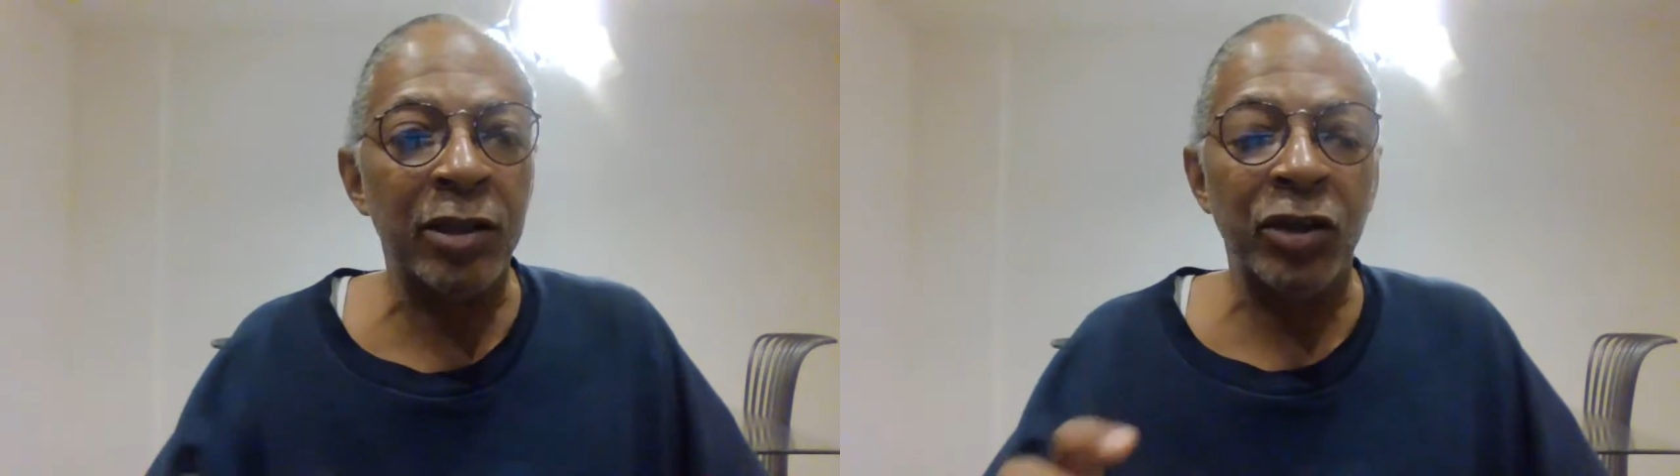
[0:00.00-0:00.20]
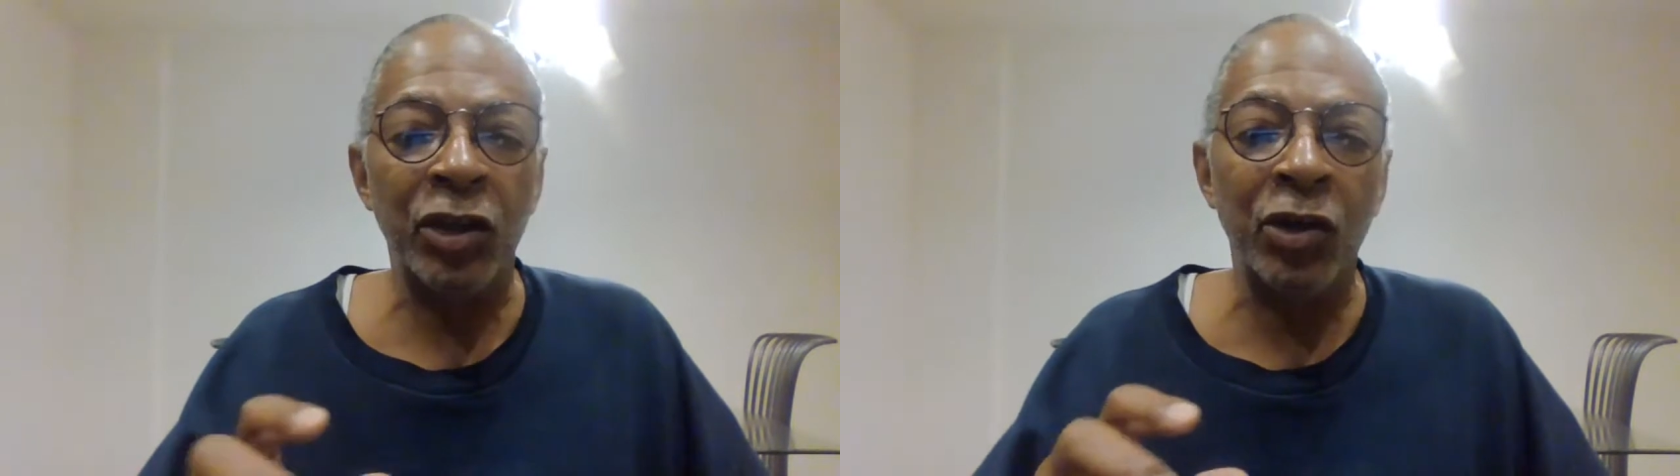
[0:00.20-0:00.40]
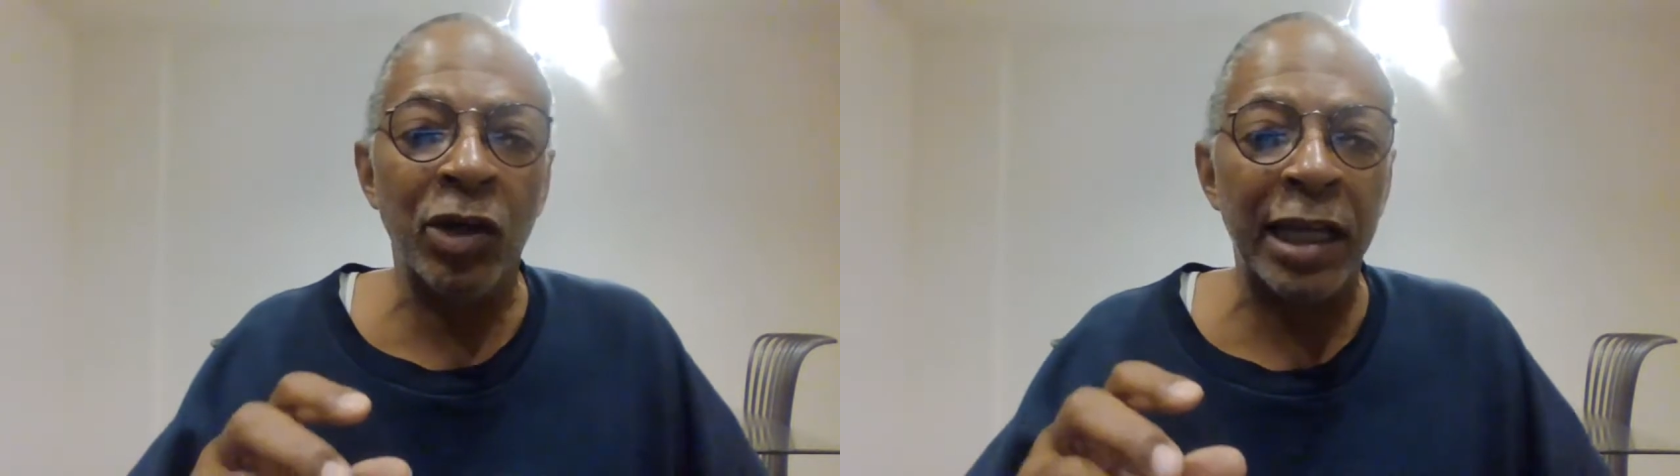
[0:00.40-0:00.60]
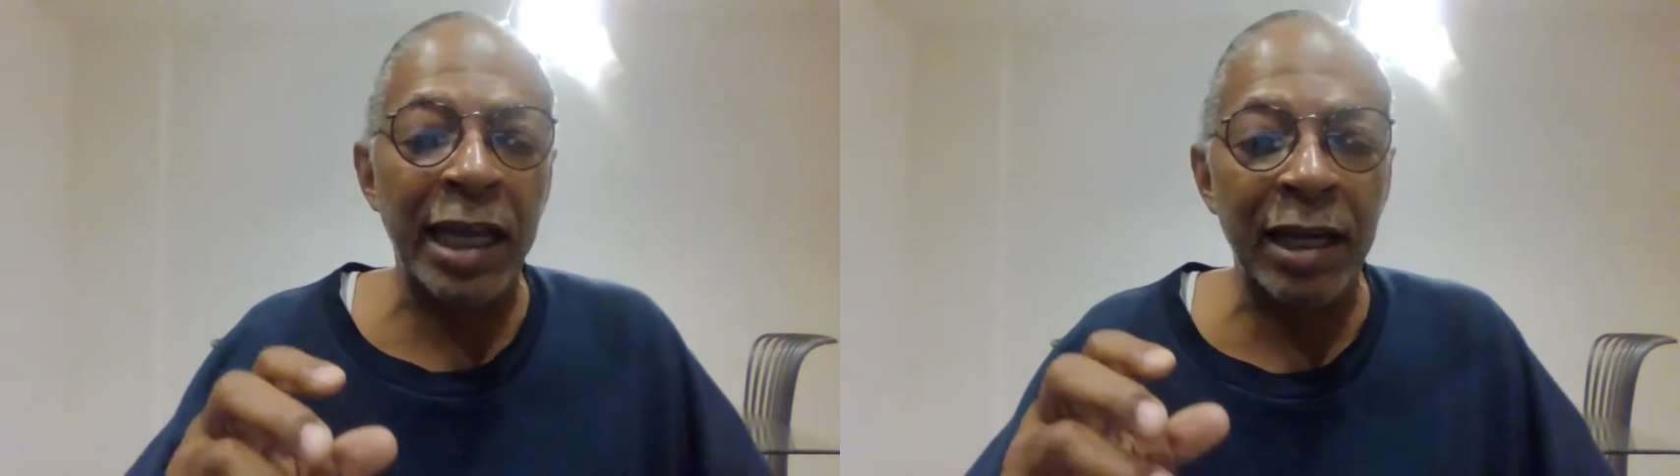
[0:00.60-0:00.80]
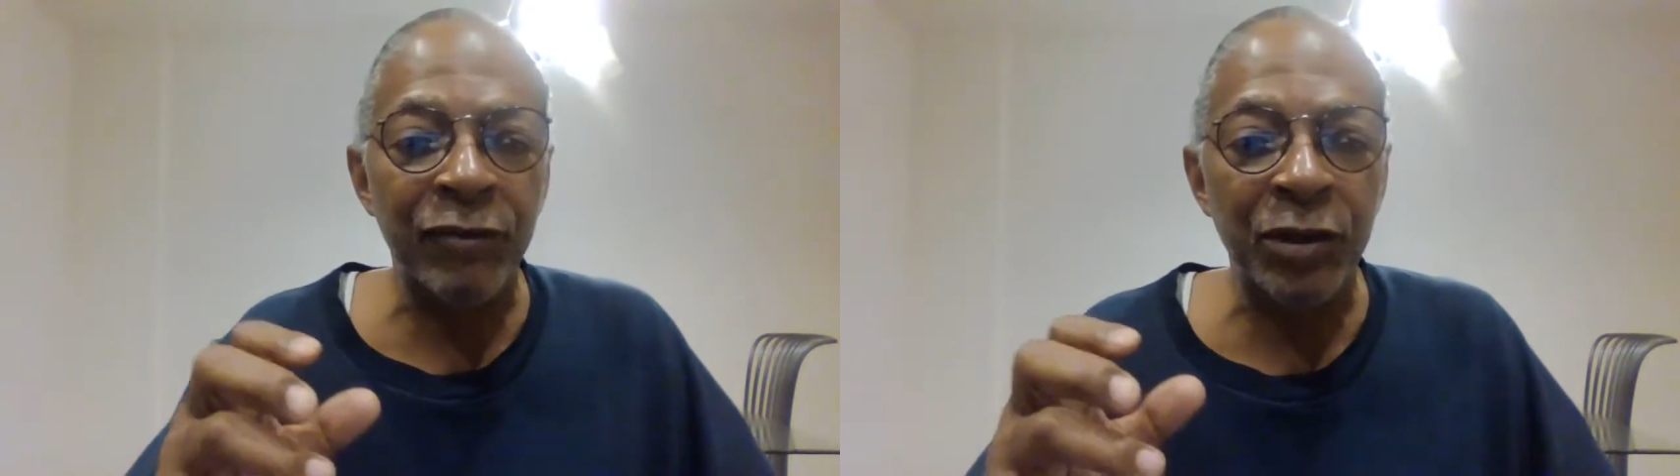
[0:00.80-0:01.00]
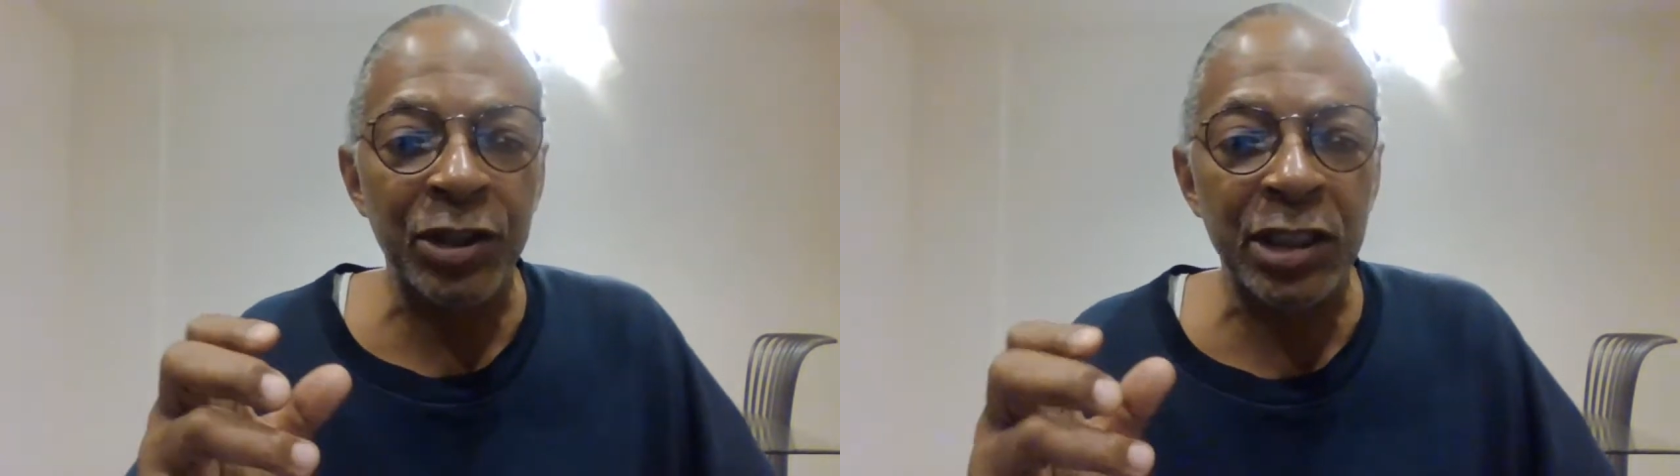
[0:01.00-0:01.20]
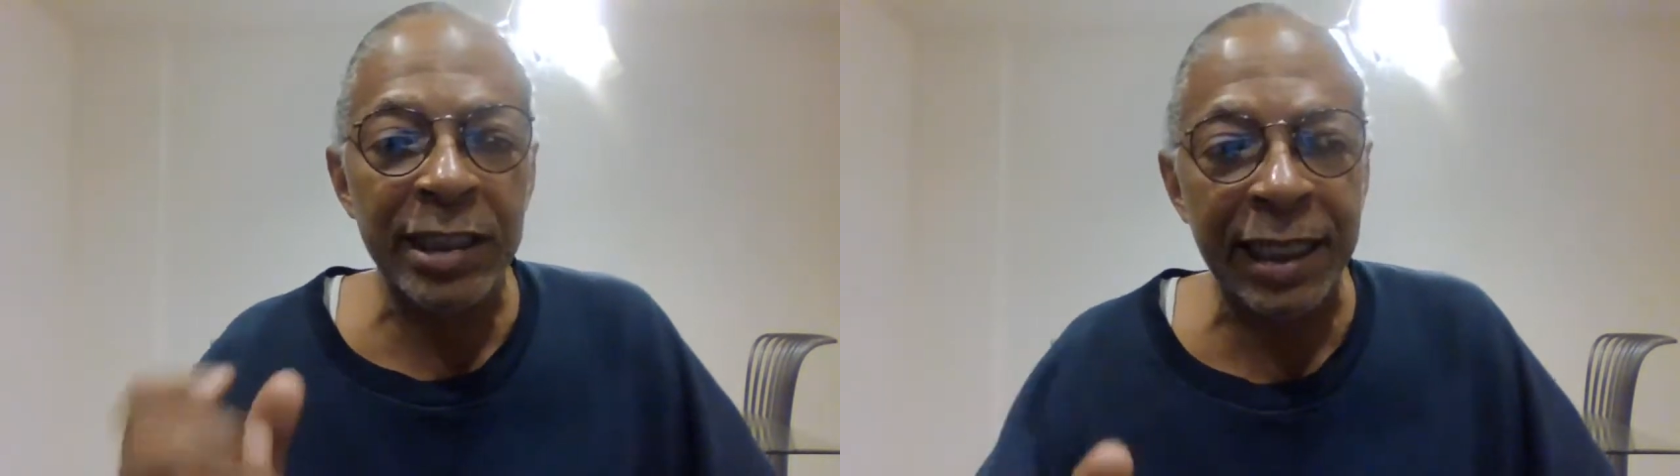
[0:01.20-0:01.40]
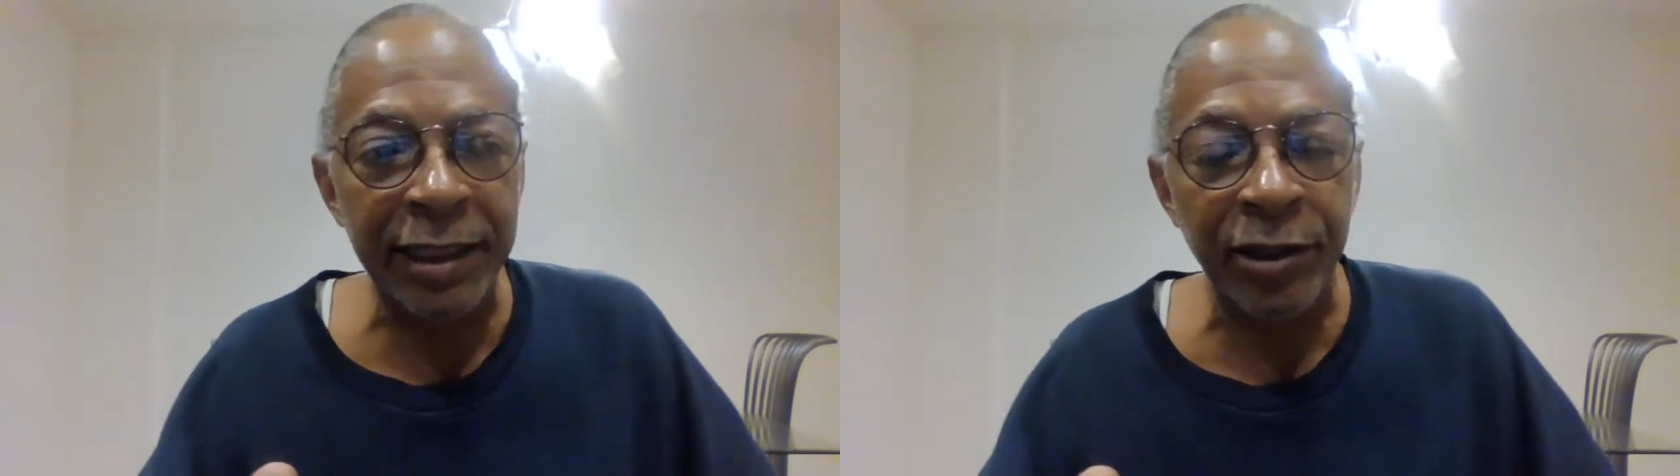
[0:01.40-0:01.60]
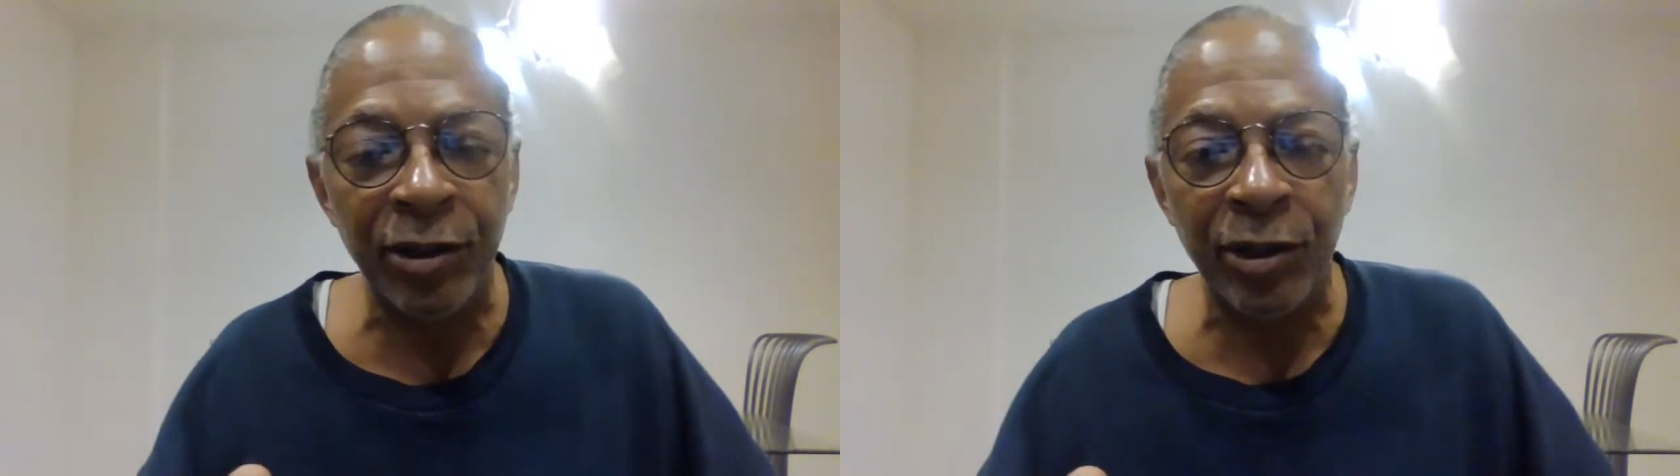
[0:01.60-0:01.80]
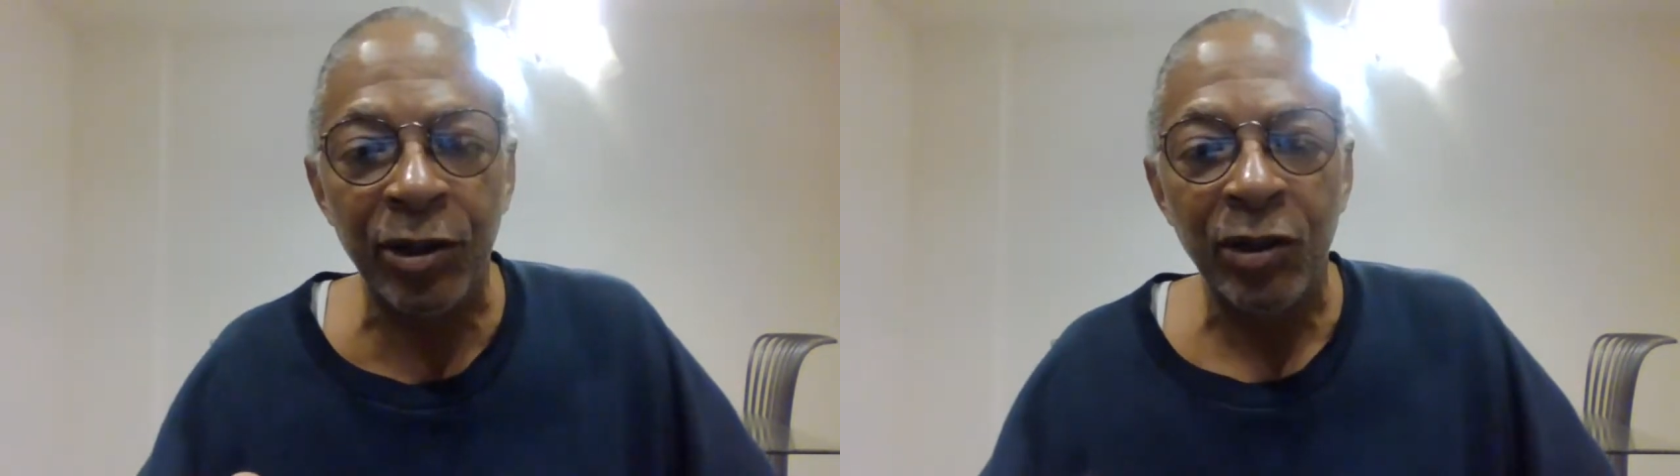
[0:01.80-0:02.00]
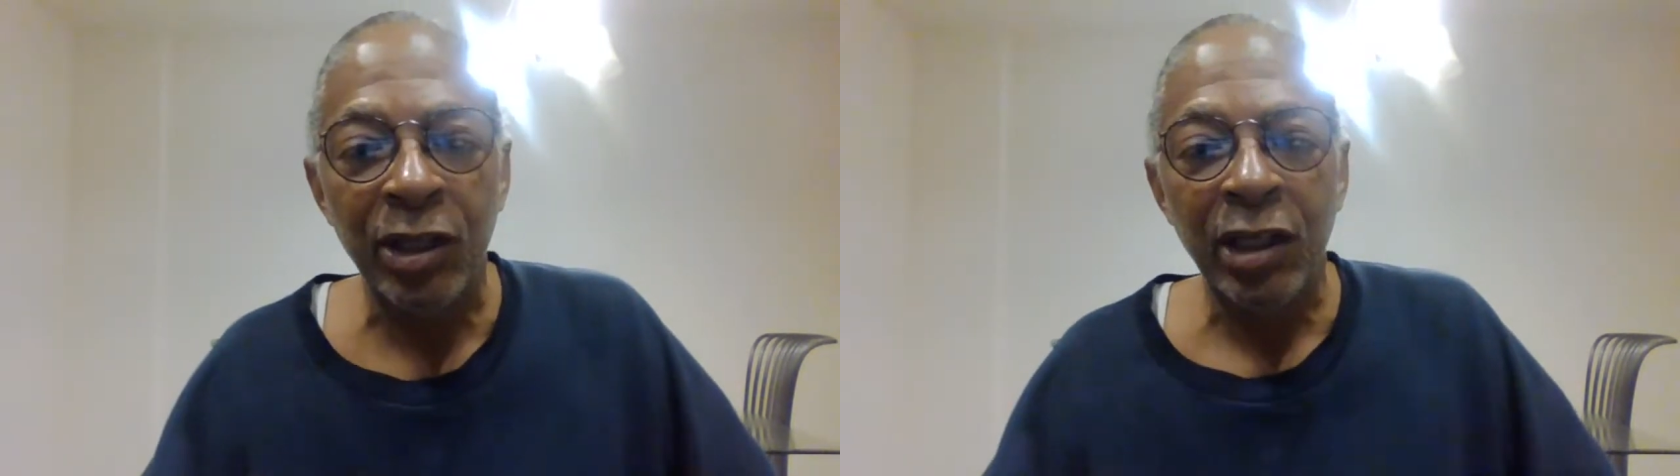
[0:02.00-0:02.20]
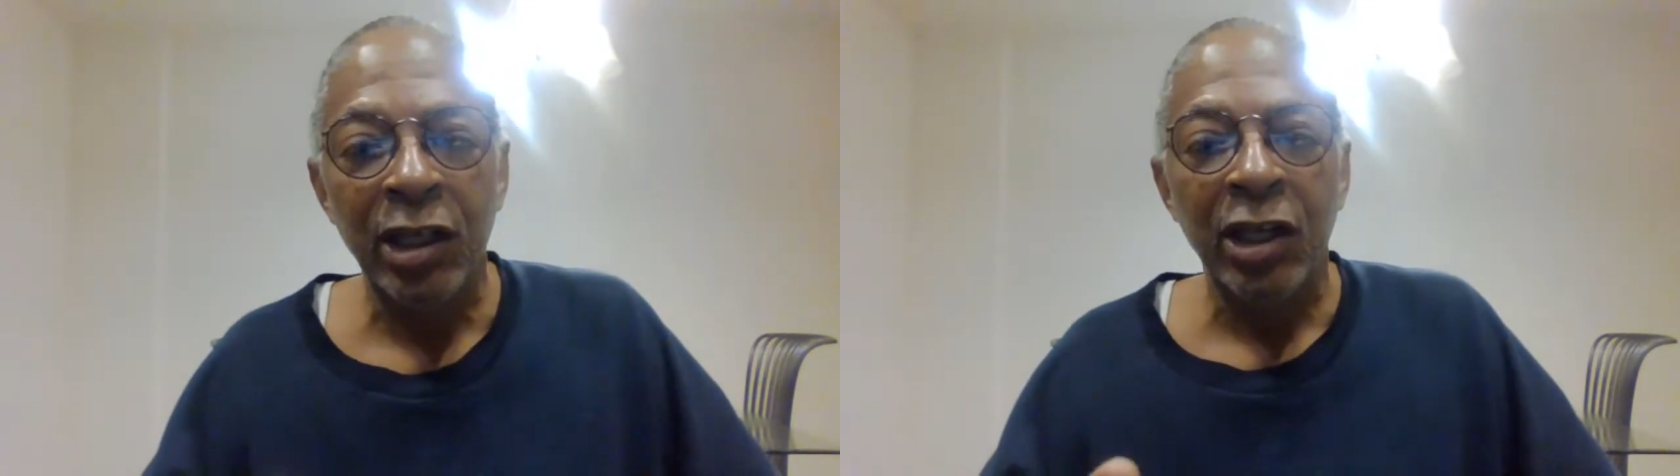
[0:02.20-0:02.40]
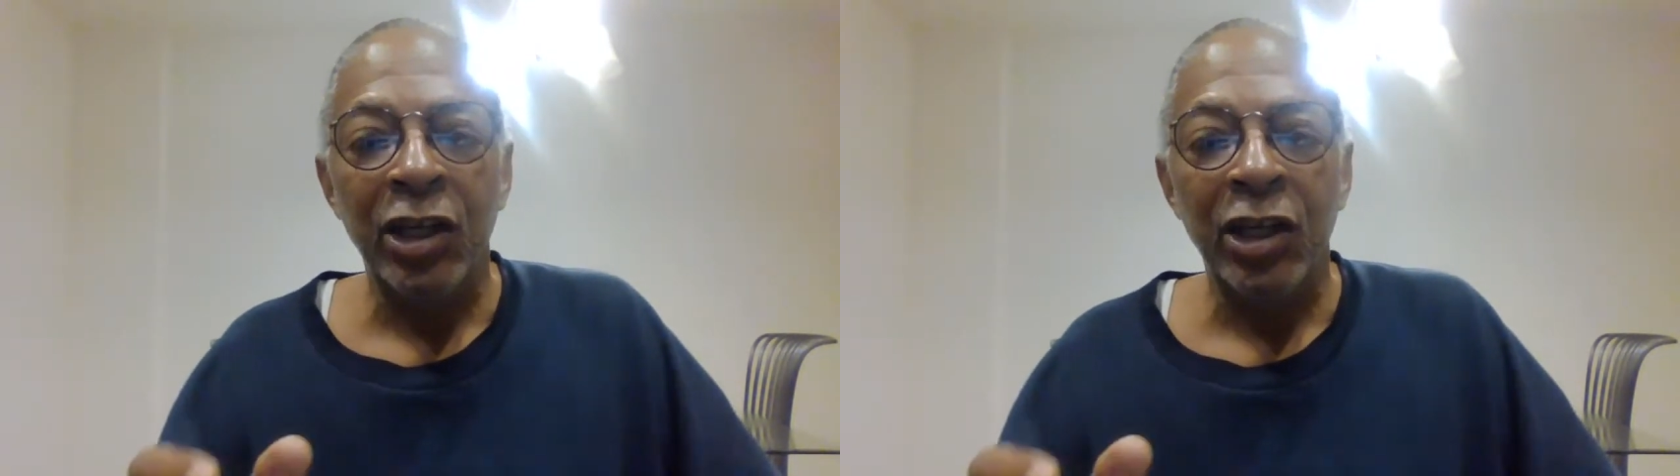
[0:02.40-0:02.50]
You're going to have your tinder.